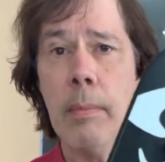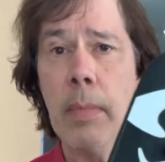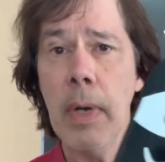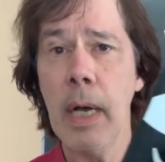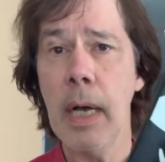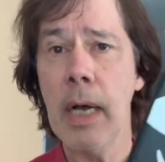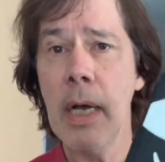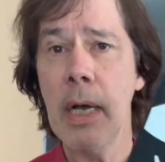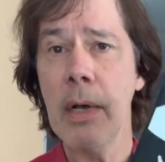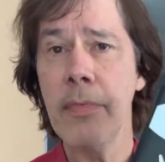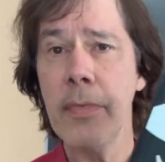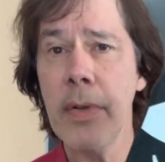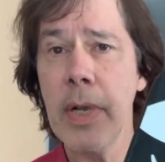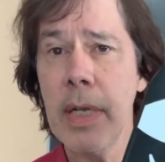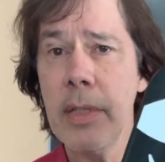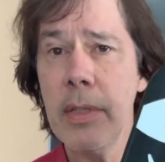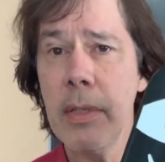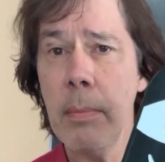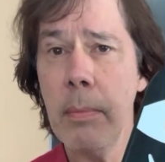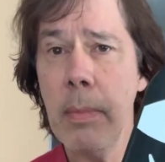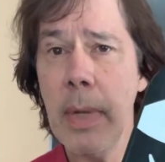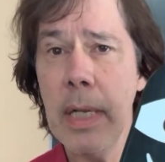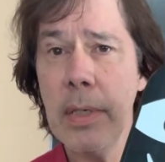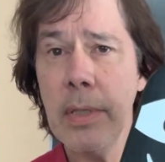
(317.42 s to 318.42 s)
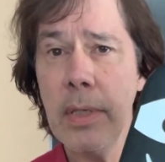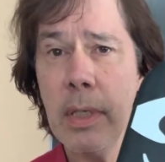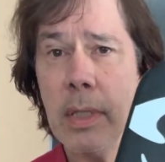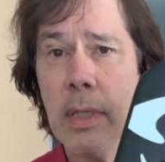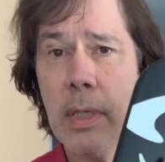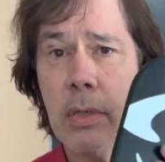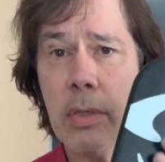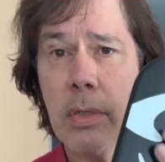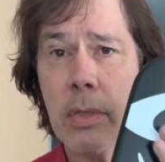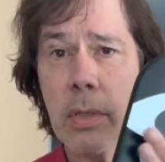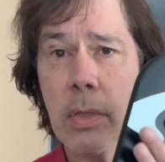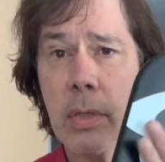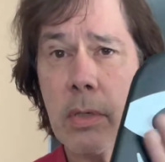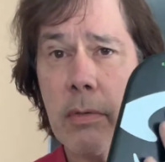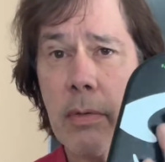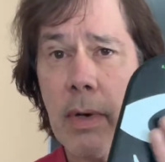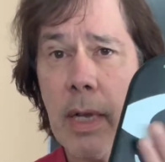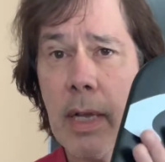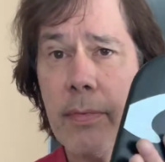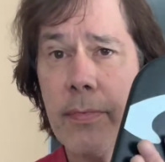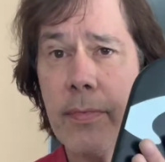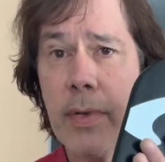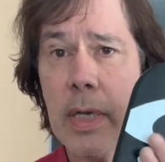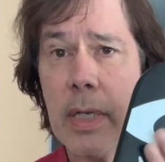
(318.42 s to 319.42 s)
I forgot to mention there's
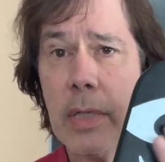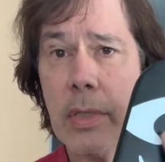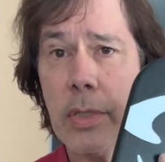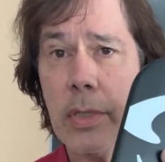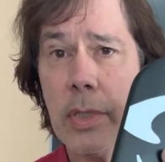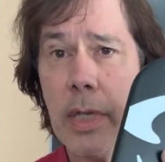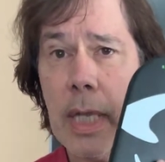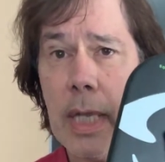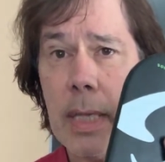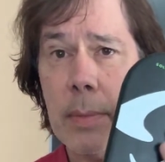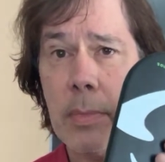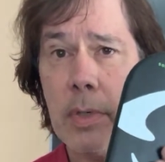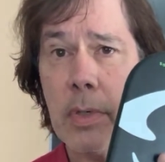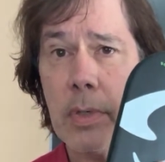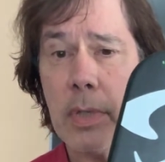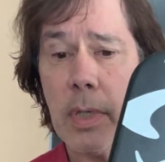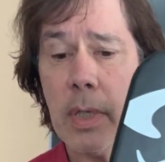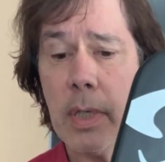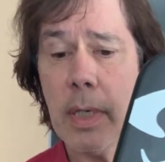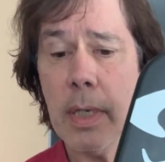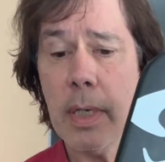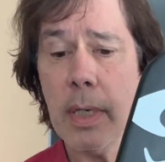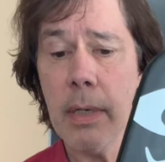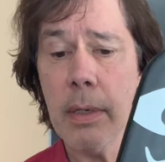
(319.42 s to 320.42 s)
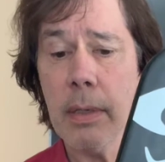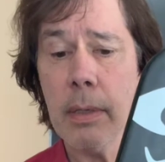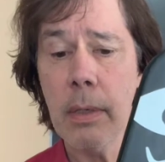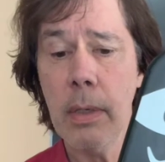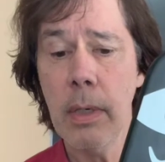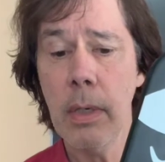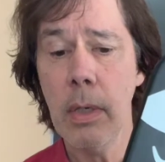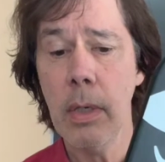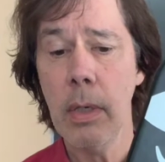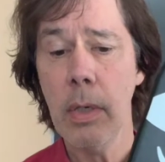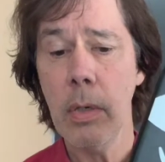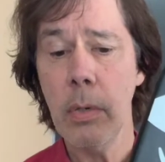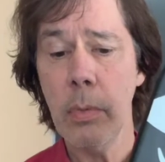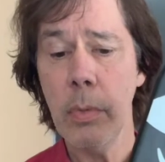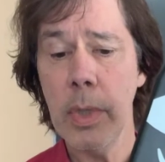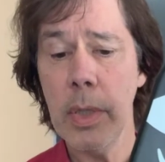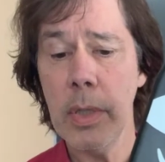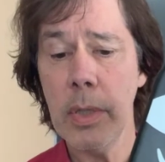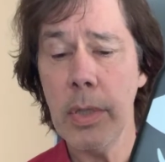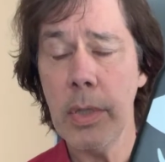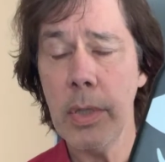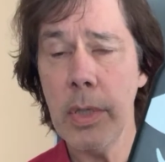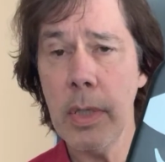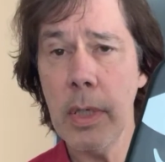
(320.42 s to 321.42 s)
Graphite Chambers in here,
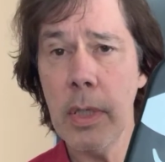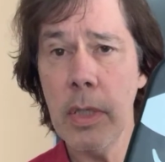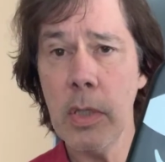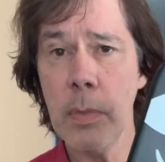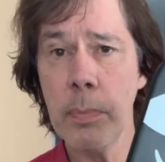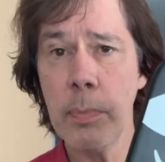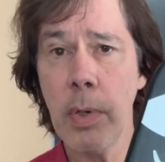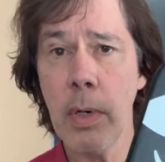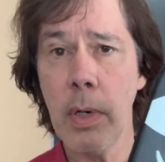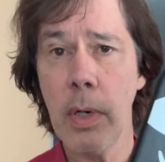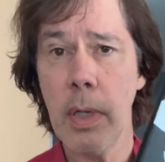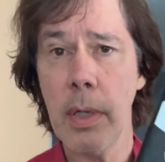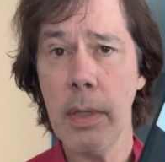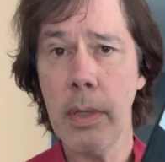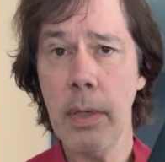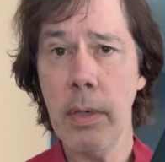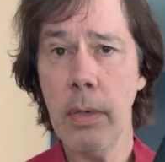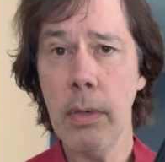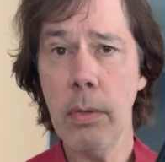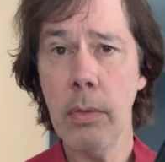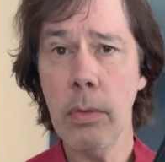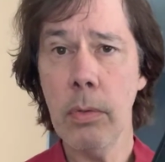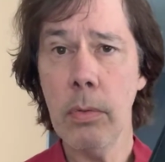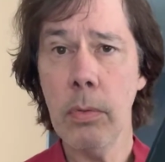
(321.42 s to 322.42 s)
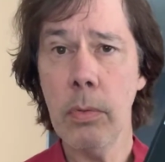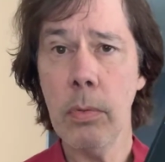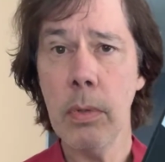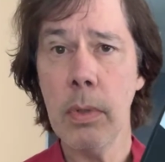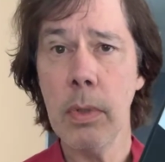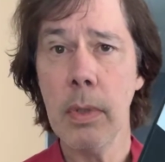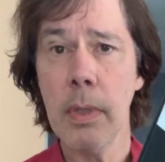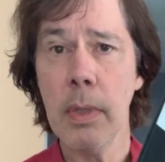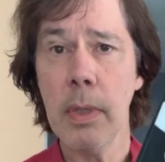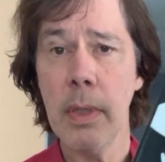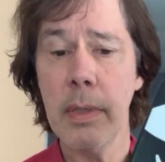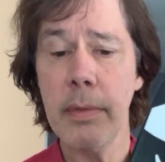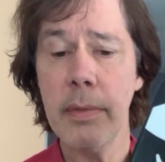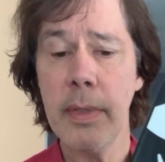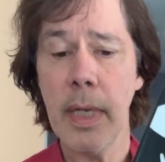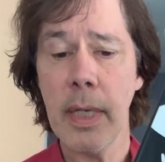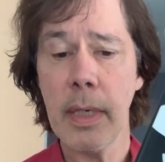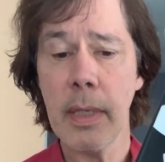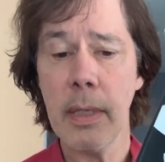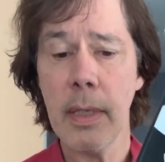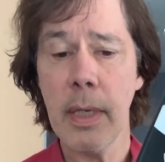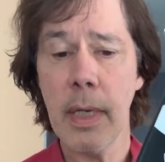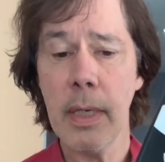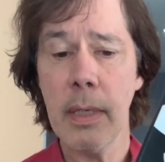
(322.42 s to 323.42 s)
which is part of the new
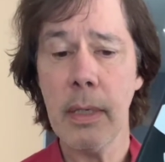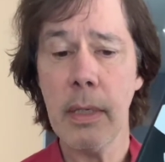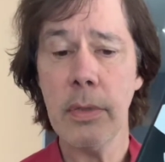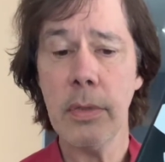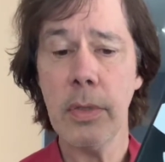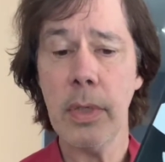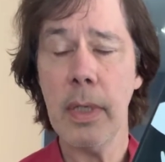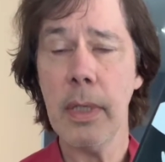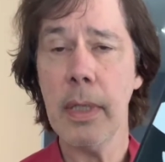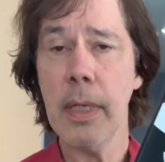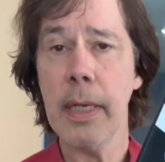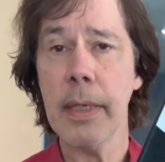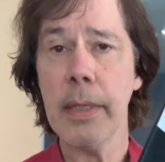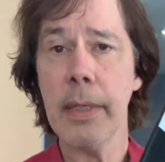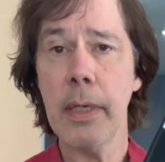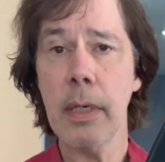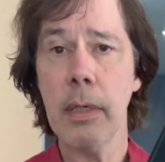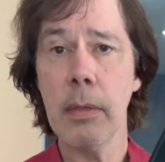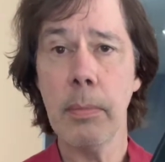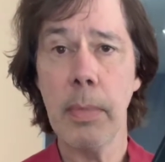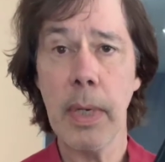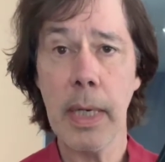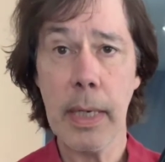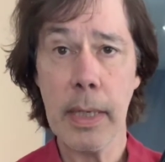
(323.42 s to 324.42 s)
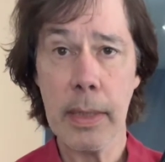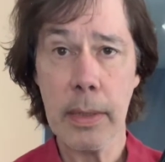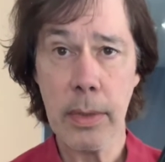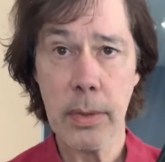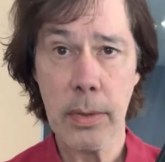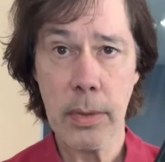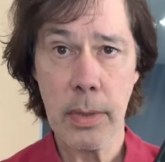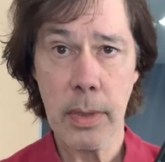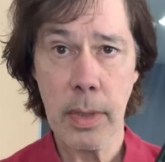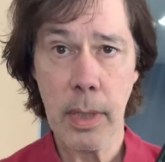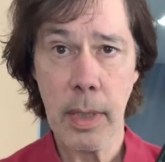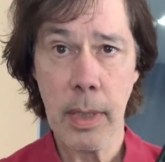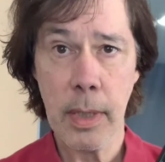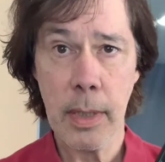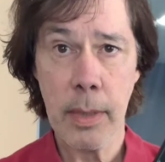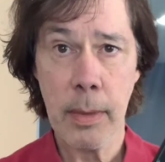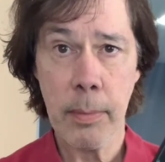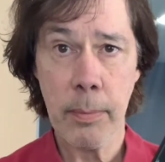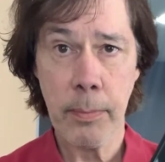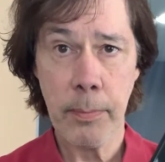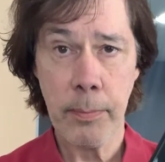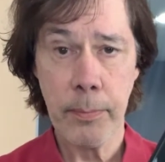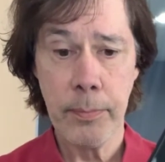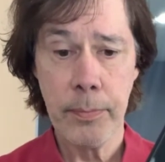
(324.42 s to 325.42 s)
technology that Gearbox
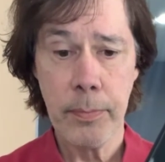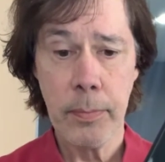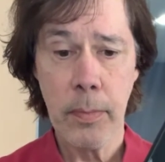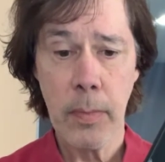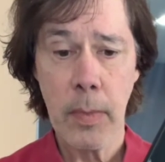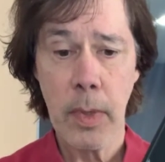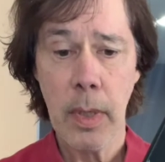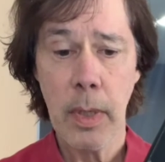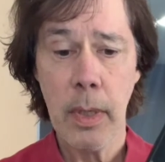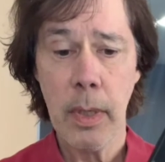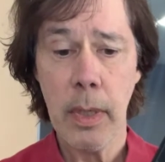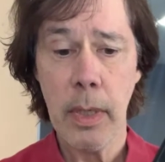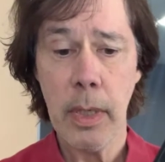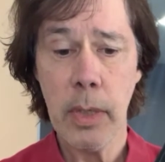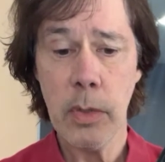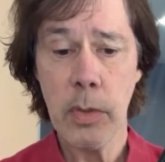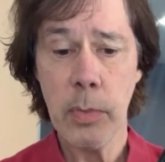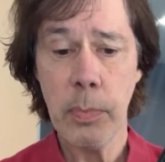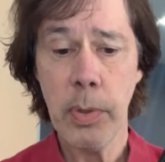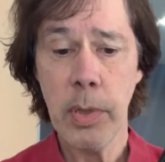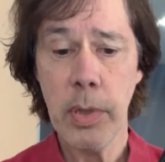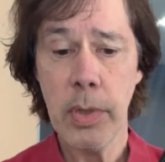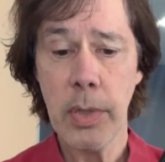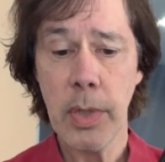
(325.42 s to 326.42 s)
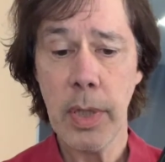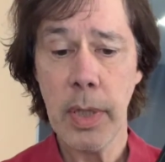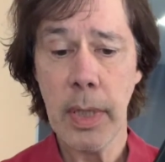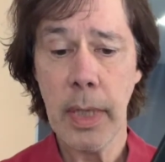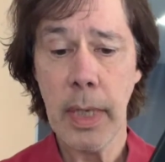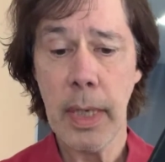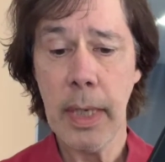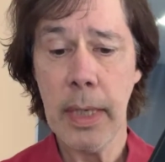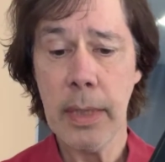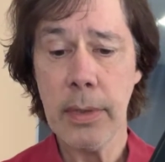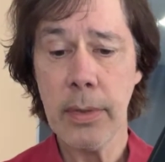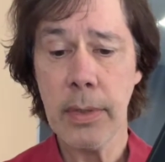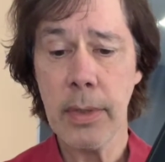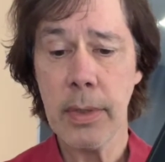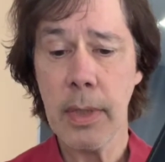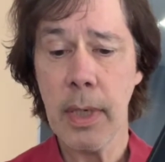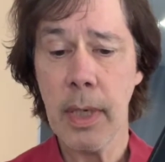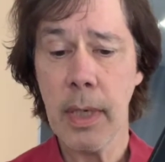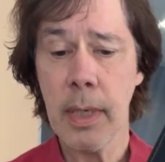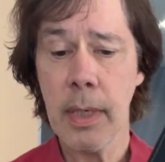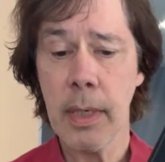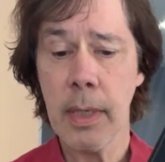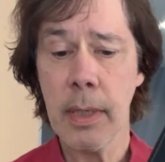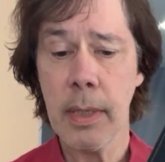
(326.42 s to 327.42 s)
is pushing. It's
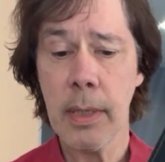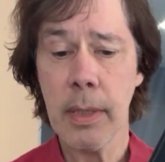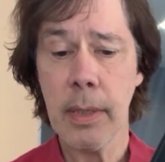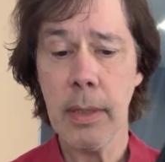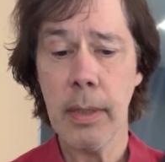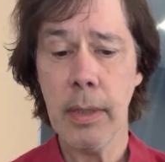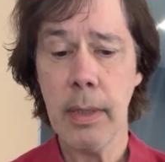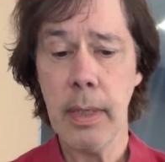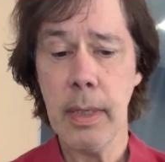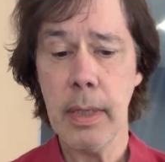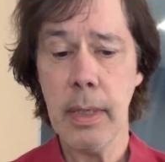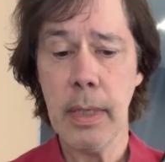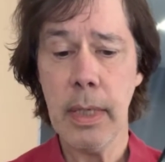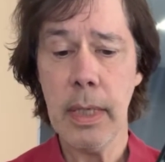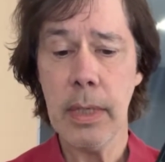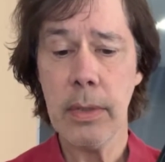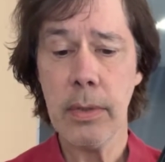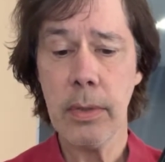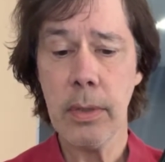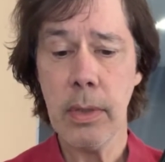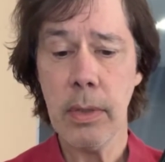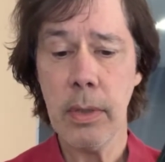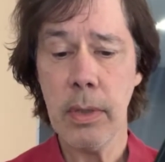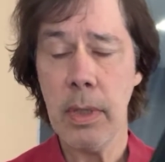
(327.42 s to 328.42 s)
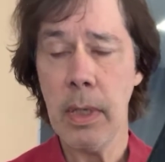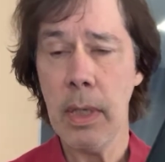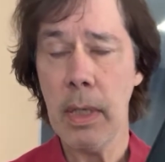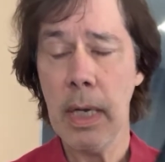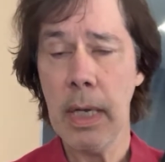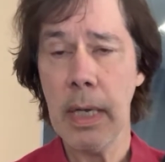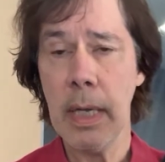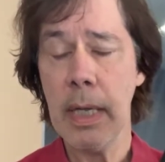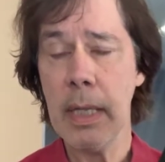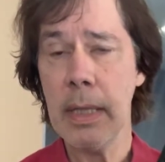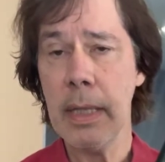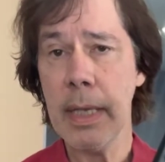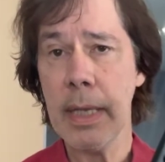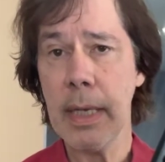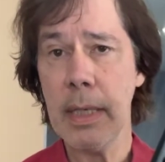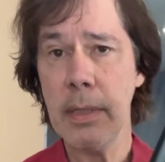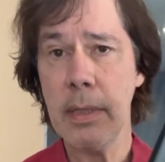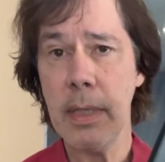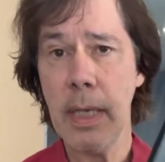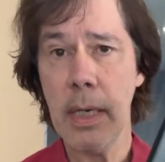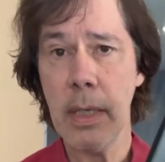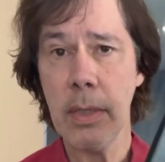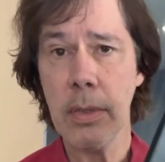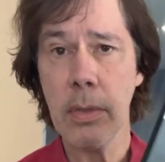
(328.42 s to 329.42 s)
like I
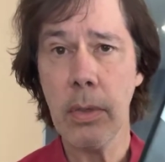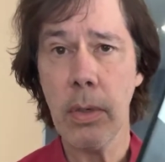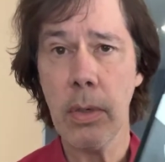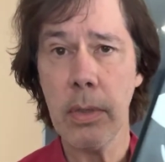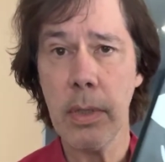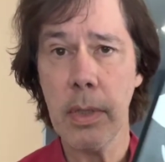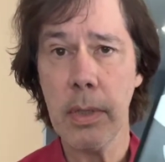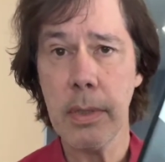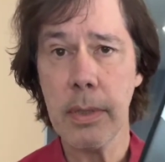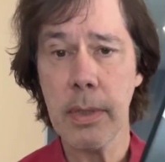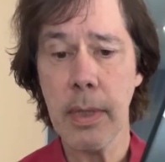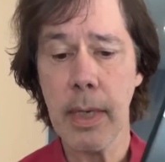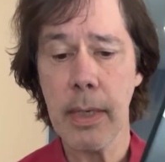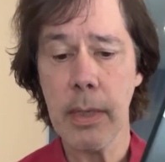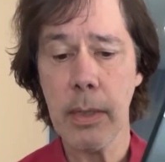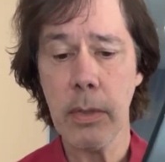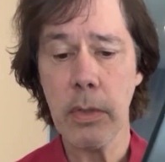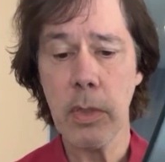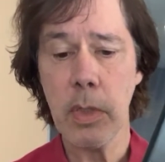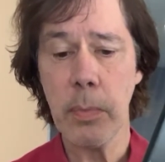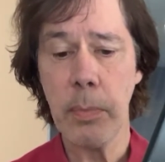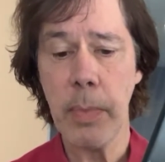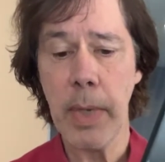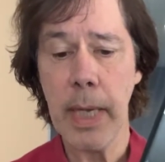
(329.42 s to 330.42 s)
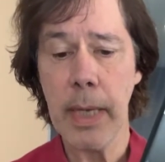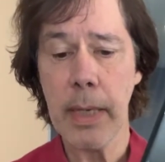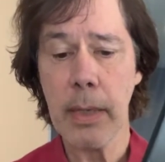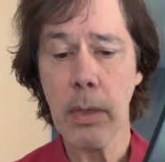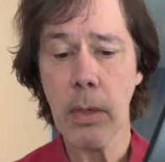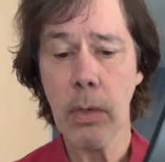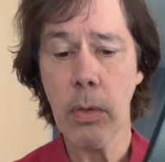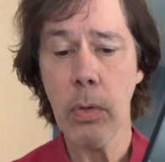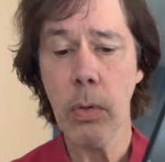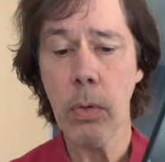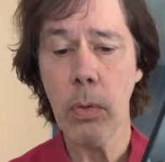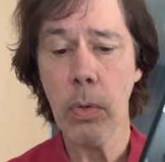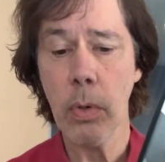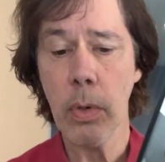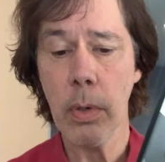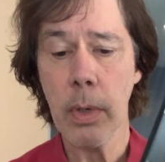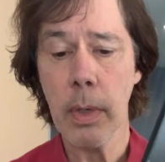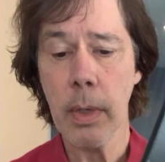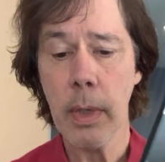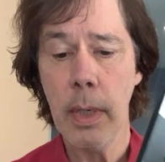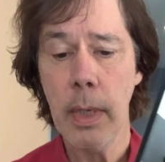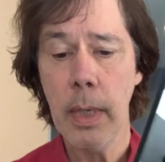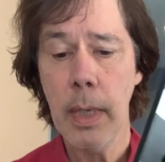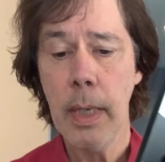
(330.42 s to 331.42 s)
said, it's called a solid span
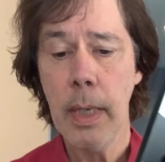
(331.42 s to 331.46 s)
core,